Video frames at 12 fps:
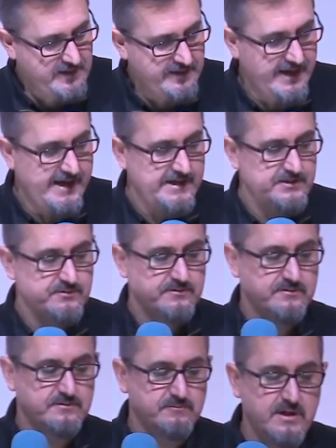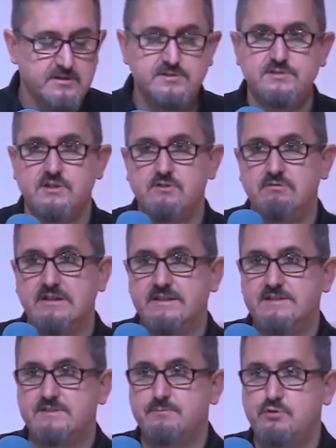And we also
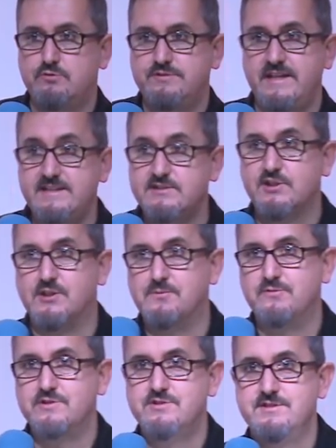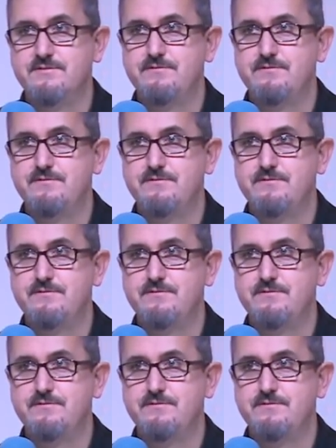released Moodle Desktop, which is a